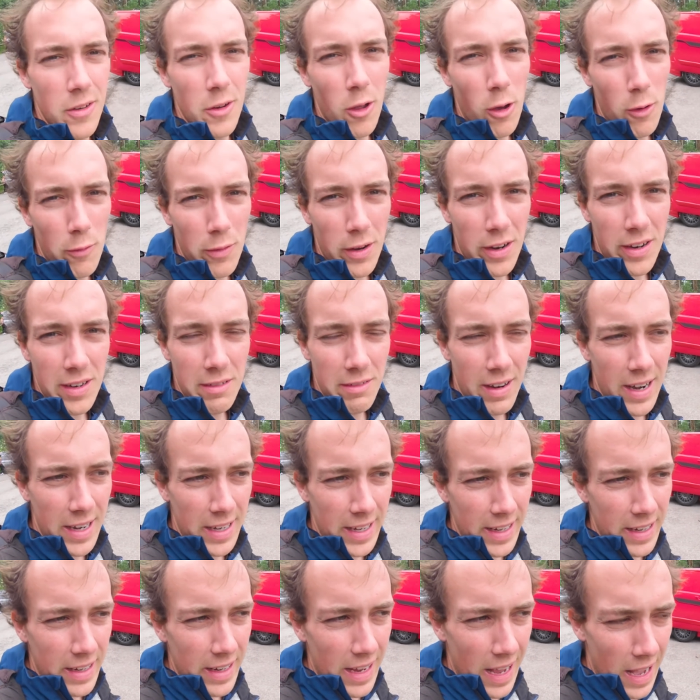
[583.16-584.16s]
not very
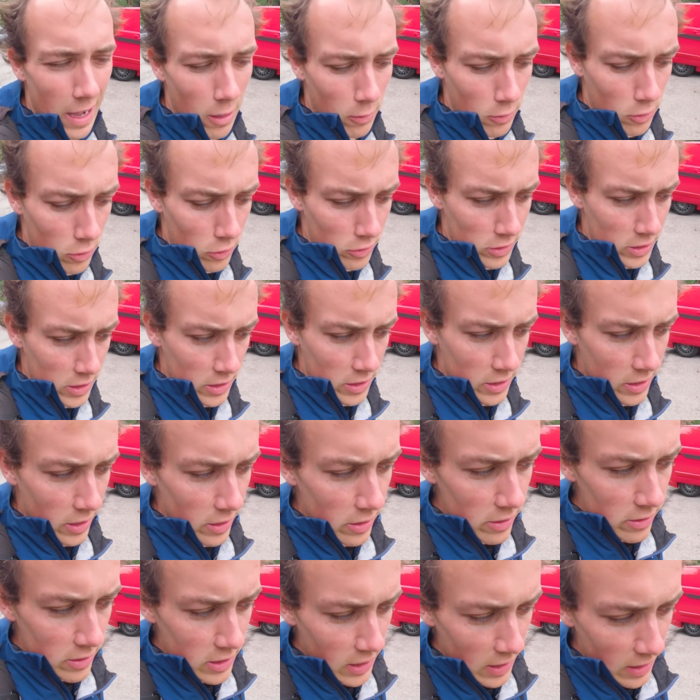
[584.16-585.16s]
ready outdoorsy
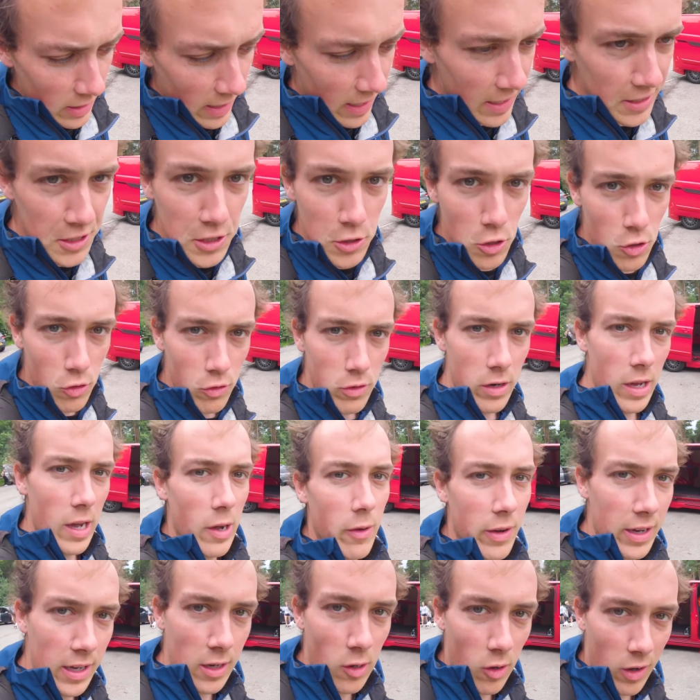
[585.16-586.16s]
shoes. And as you all
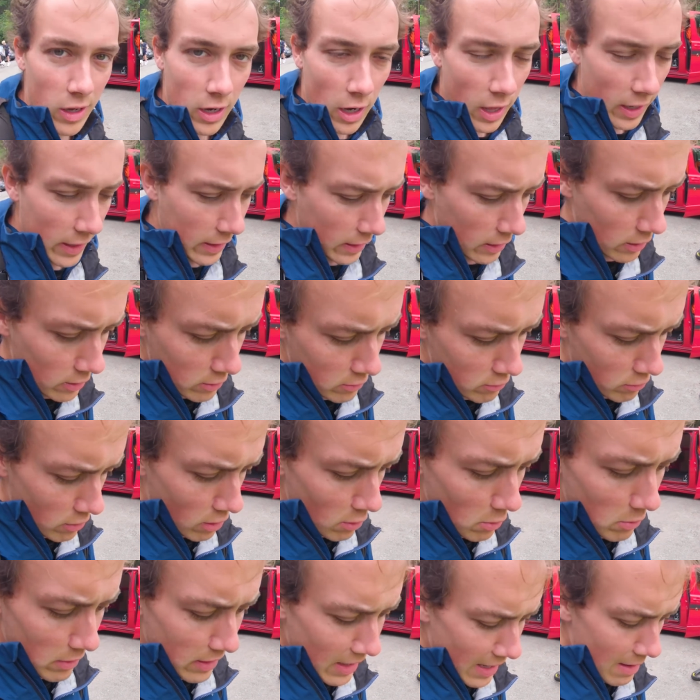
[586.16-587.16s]
know, I quite like a good
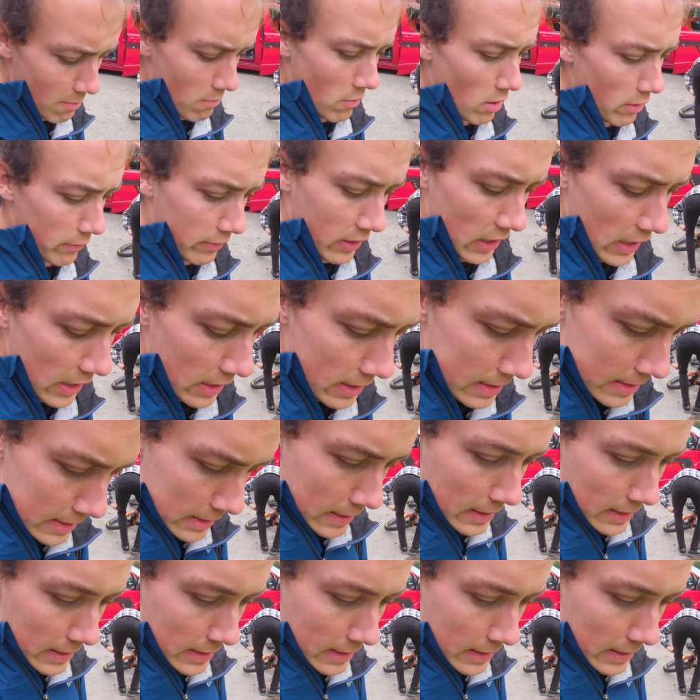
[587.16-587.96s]
run with that Movi,